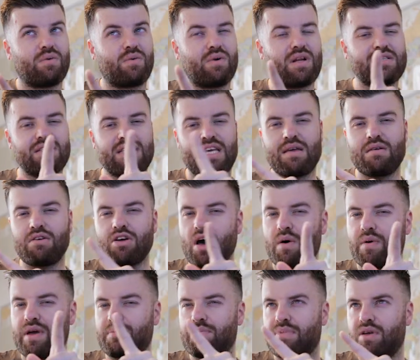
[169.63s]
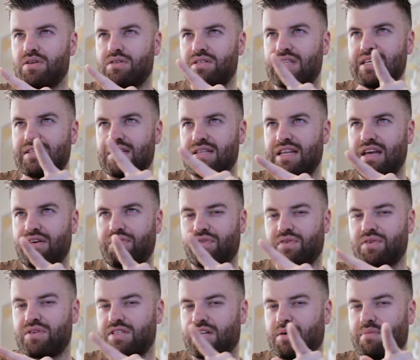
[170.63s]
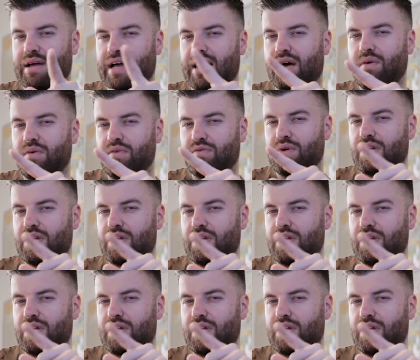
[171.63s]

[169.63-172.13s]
Let's keep going because these are different somehow.